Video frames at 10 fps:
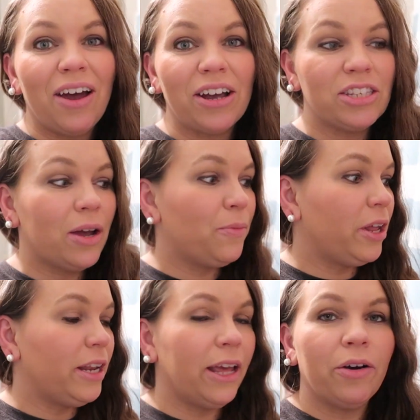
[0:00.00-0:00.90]
All right, so I'm
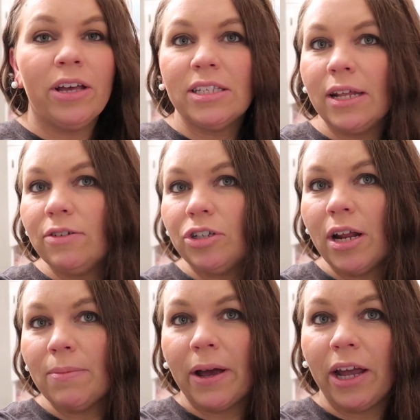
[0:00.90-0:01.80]
ready now. Instead of
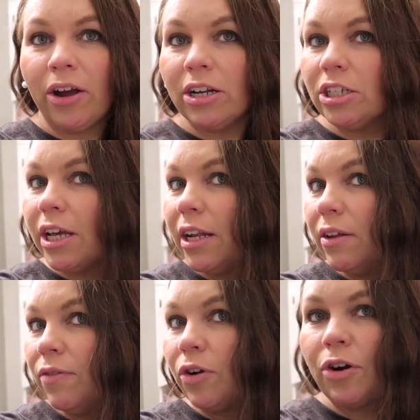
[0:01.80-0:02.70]
straightening my hair, I just
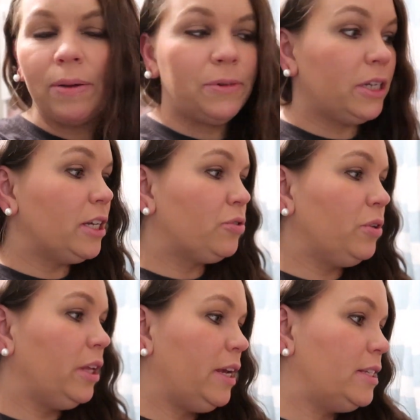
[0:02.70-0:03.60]
kind of crimped it. It's
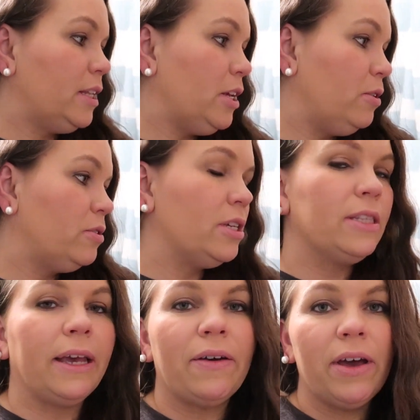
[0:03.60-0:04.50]
really easy to use this thing.